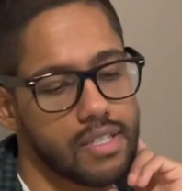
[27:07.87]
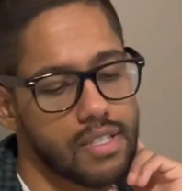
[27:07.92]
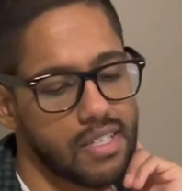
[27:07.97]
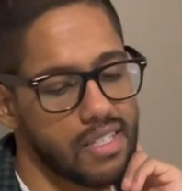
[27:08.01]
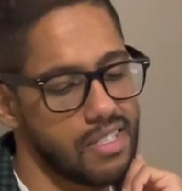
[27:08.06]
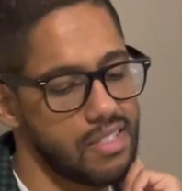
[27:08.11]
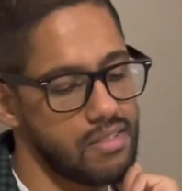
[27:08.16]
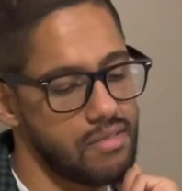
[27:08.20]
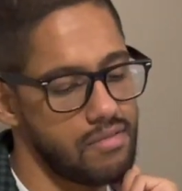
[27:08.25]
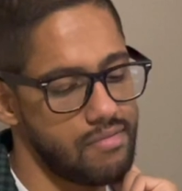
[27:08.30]

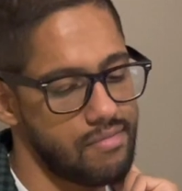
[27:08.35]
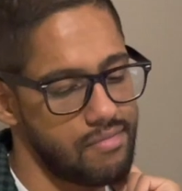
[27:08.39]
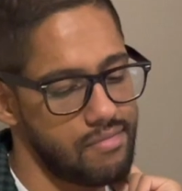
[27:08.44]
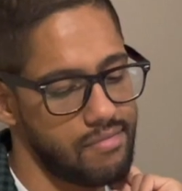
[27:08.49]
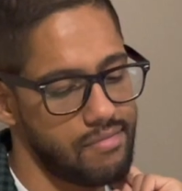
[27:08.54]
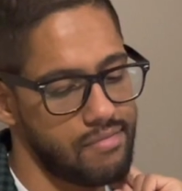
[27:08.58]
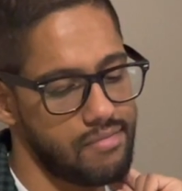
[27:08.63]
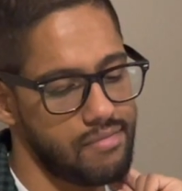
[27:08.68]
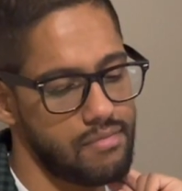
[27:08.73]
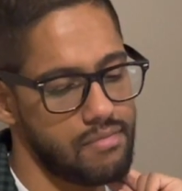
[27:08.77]
And
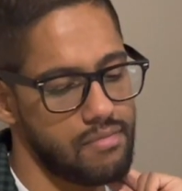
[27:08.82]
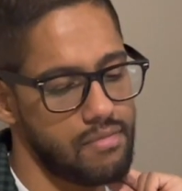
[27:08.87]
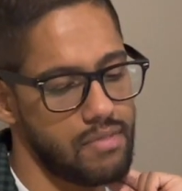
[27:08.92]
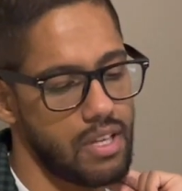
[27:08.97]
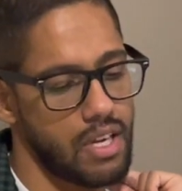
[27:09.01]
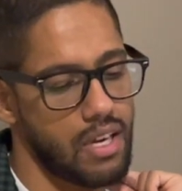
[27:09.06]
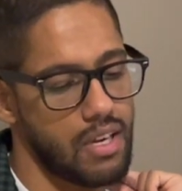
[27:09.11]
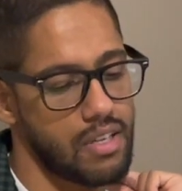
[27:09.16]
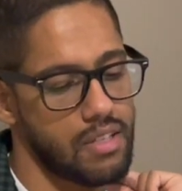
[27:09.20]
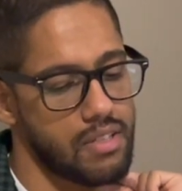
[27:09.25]

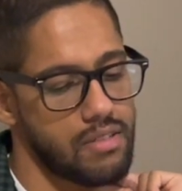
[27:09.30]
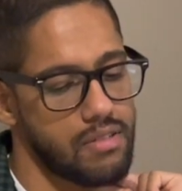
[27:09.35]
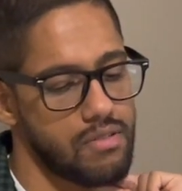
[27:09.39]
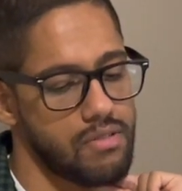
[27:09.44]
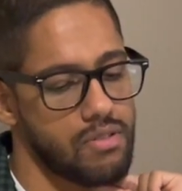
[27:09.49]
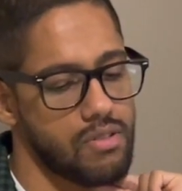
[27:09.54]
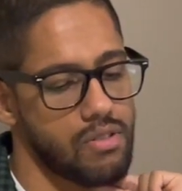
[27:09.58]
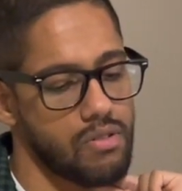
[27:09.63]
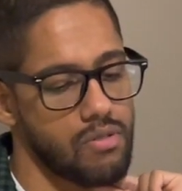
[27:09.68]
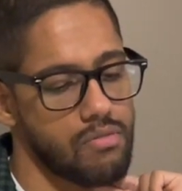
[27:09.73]
yeah,
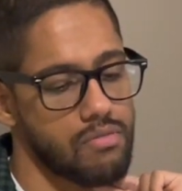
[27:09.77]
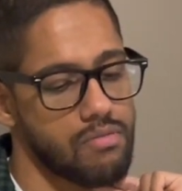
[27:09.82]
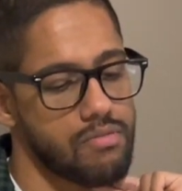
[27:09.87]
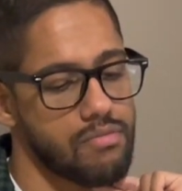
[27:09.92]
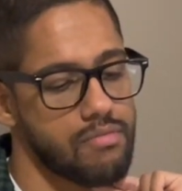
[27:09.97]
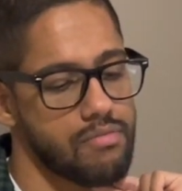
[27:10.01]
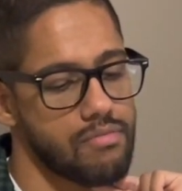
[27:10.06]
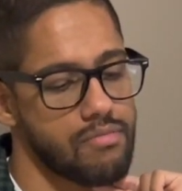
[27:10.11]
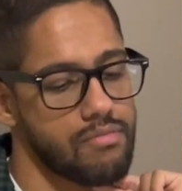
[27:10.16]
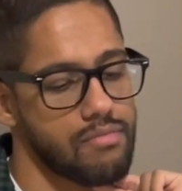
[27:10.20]
so
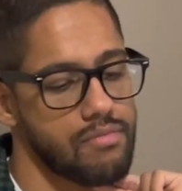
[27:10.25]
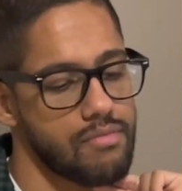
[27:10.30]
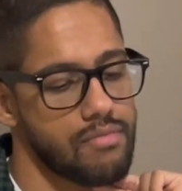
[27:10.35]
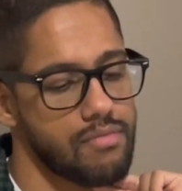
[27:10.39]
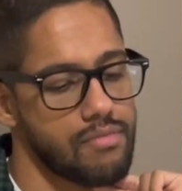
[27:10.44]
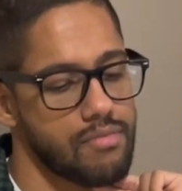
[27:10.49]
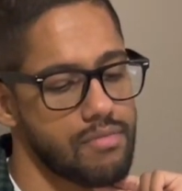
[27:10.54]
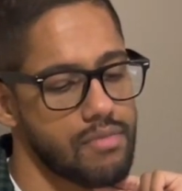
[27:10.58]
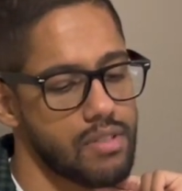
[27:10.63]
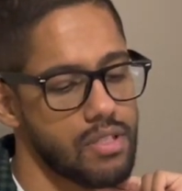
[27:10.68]

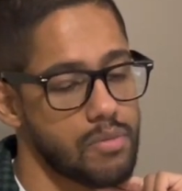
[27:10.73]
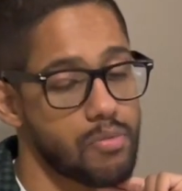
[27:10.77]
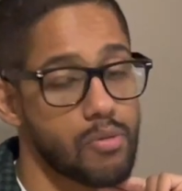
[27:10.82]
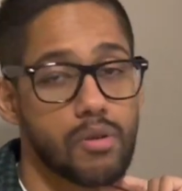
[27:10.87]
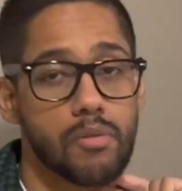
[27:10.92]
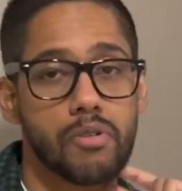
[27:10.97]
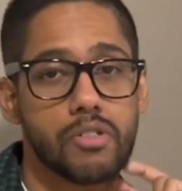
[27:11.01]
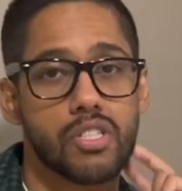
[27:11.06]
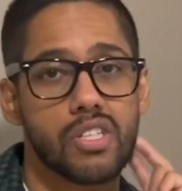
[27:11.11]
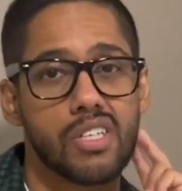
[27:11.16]
that's pretty
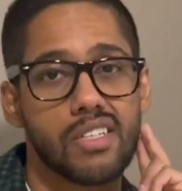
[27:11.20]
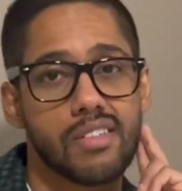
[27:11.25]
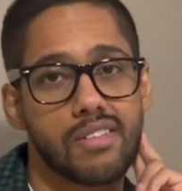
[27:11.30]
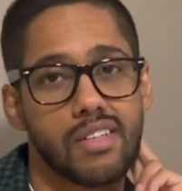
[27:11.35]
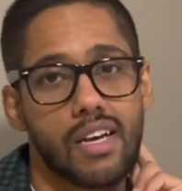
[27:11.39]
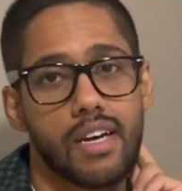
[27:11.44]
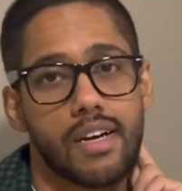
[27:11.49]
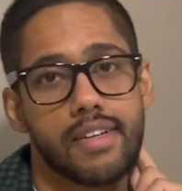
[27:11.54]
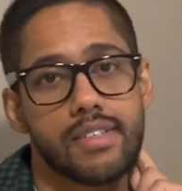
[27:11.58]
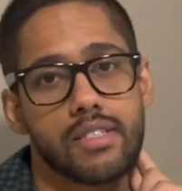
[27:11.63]
much it,
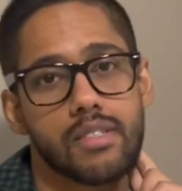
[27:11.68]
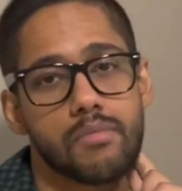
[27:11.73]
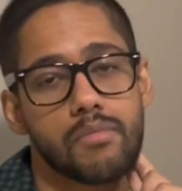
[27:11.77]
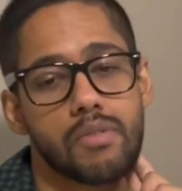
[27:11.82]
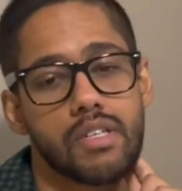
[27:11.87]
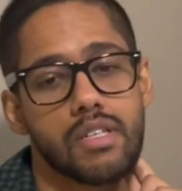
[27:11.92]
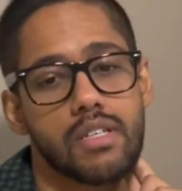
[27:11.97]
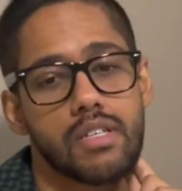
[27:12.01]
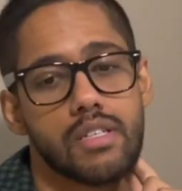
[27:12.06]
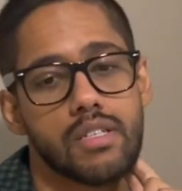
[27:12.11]
guys. I'm
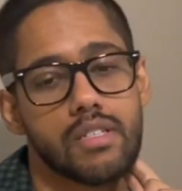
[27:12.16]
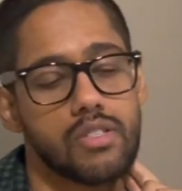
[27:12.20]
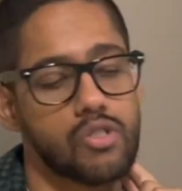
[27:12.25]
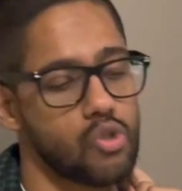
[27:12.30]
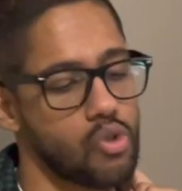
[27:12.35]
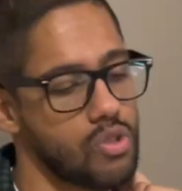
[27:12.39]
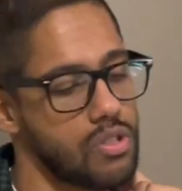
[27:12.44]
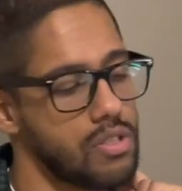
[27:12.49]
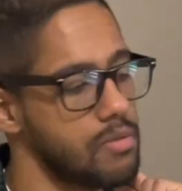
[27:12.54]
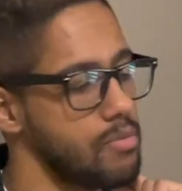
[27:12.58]
gonna
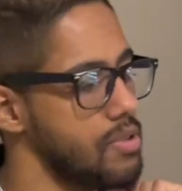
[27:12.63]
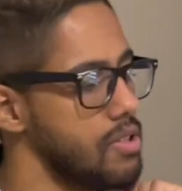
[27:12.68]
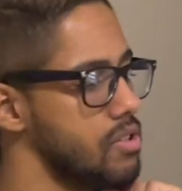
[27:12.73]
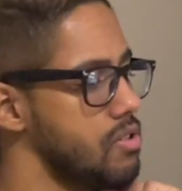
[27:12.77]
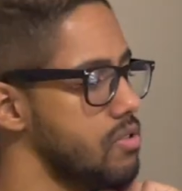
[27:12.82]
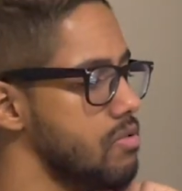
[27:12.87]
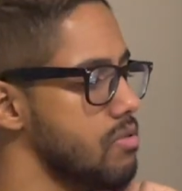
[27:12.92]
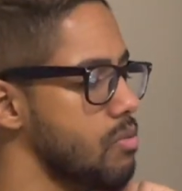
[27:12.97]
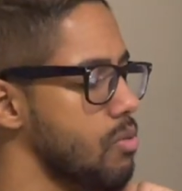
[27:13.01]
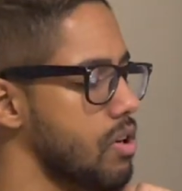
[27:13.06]
enjoy this
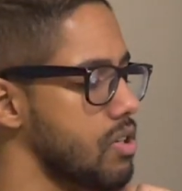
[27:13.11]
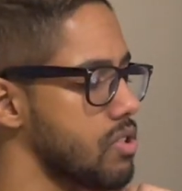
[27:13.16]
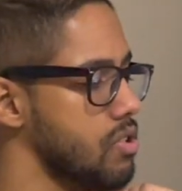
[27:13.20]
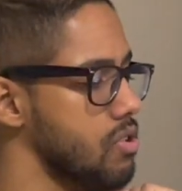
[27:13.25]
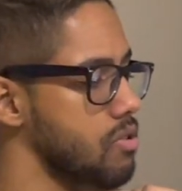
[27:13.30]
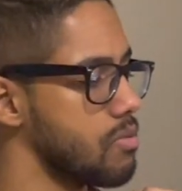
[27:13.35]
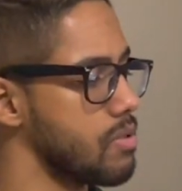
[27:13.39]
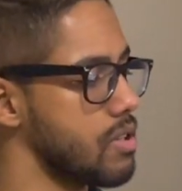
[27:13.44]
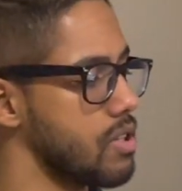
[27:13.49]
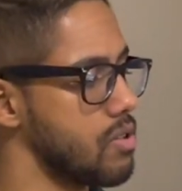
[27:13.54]
meal, watch a
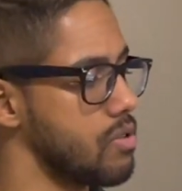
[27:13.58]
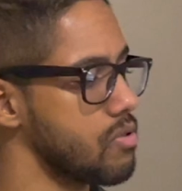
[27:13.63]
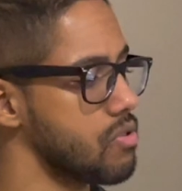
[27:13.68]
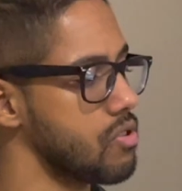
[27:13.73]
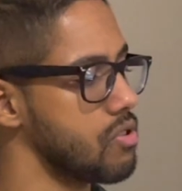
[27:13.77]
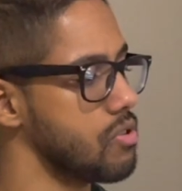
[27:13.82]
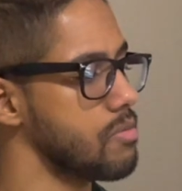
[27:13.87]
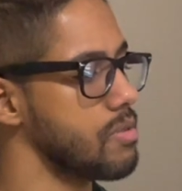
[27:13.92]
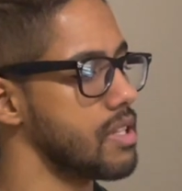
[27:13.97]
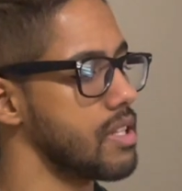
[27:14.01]
little bit of
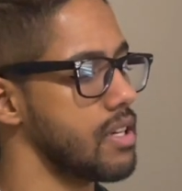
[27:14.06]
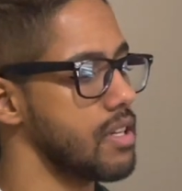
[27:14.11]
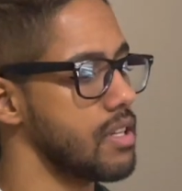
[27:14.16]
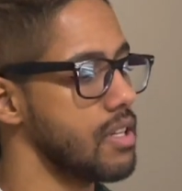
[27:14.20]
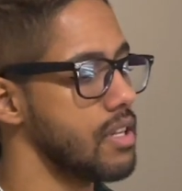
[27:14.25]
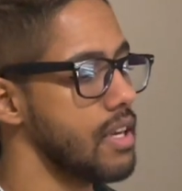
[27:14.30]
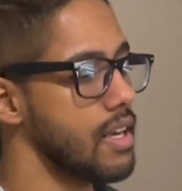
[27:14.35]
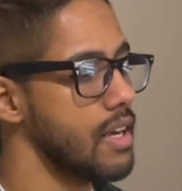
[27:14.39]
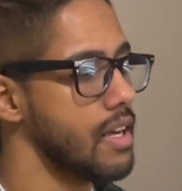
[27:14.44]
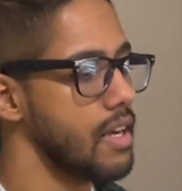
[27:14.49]
YouTube, and then
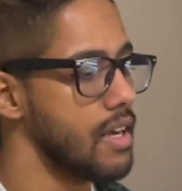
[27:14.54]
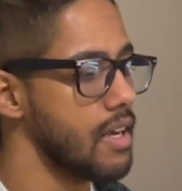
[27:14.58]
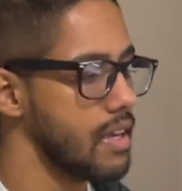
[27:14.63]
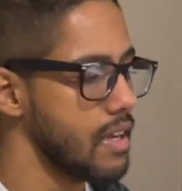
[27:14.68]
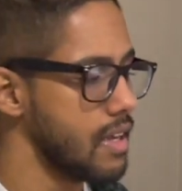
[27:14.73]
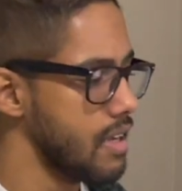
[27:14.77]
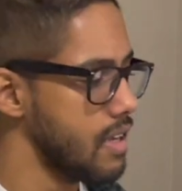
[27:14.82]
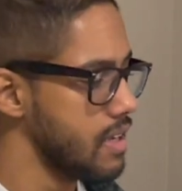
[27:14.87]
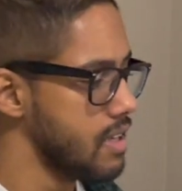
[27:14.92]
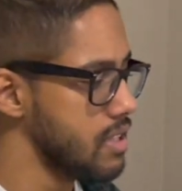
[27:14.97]

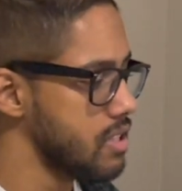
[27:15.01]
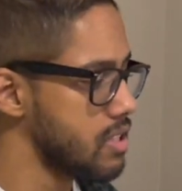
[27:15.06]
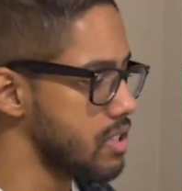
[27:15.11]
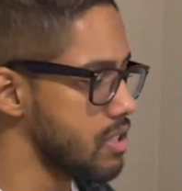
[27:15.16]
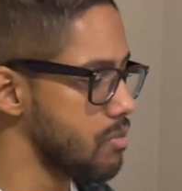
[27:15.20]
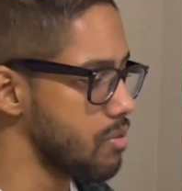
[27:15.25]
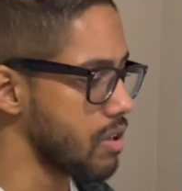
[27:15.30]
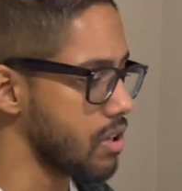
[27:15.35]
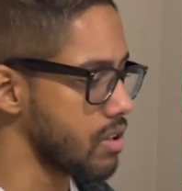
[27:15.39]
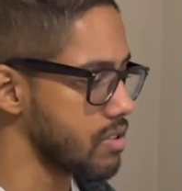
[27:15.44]
see
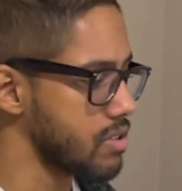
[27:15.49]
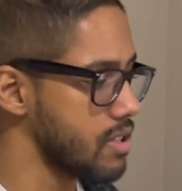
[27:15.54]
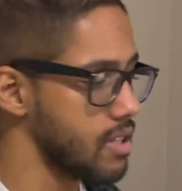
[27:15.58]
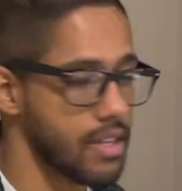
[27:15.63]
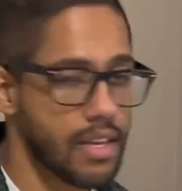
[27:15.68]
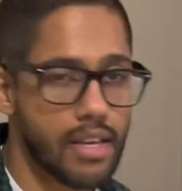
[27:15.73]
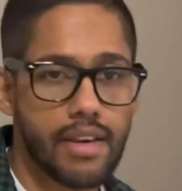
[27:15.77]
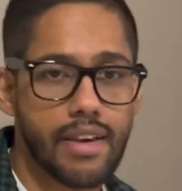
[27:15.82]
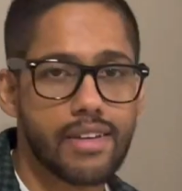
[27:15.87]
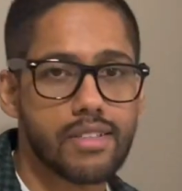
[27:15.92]
what else the
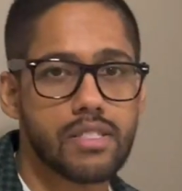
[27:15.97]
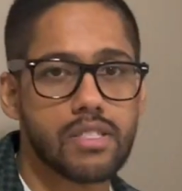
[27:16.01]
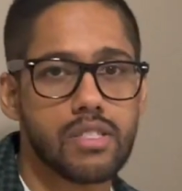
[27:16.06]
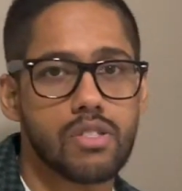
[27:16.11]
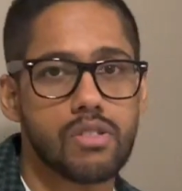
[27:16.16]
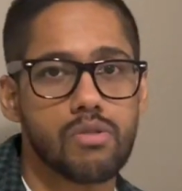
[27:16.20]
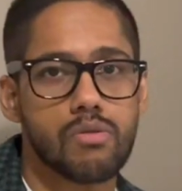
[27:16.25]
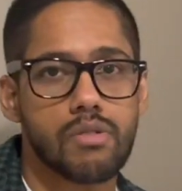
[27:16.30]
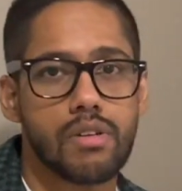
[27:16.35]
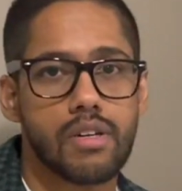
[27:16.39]
day has
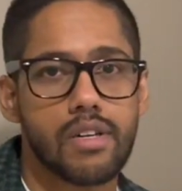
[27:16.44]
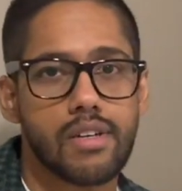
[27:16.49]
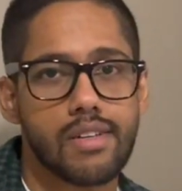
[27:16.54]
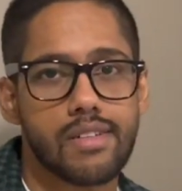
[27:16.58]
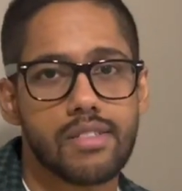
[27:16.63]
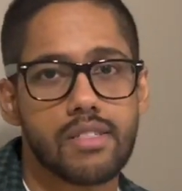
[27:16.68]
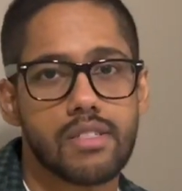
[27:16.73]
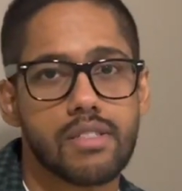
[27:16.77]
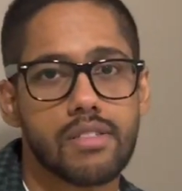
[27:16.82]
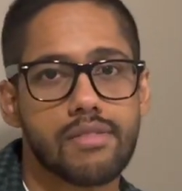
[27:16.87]
to
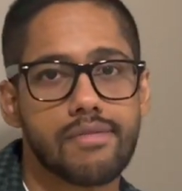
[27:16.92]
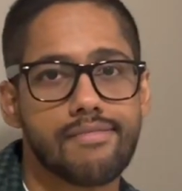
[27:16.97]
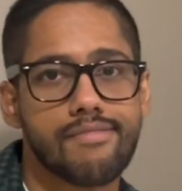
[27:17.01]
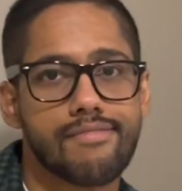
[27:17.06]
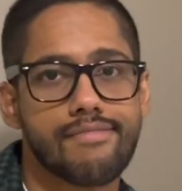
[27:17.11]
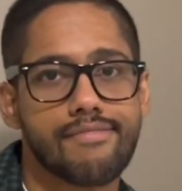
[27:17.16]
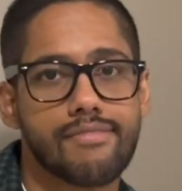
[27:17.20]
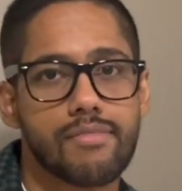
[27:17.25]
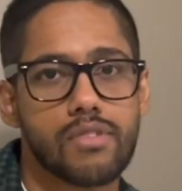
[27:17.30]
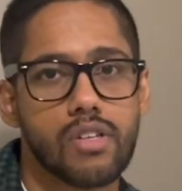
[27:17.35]

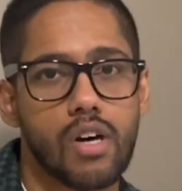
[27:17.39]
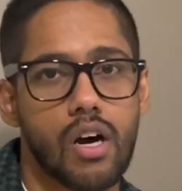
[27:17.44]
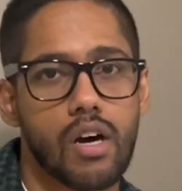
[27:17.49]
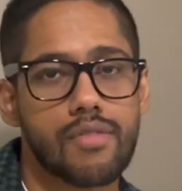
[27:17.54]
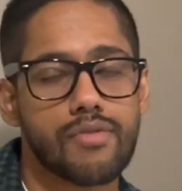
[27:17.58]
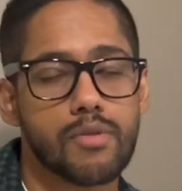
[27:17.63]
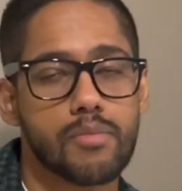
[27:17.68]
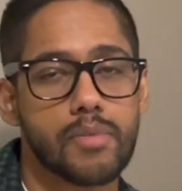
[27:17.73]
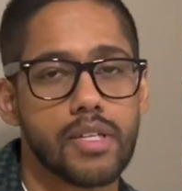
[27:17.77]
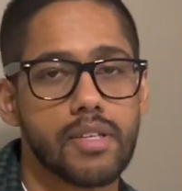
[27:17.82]

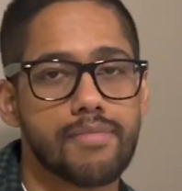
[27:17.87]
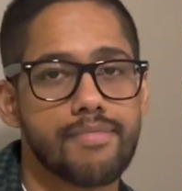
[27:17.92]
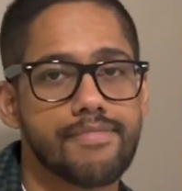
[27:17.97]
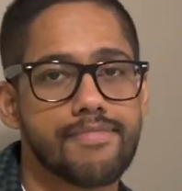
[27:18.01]
offer me.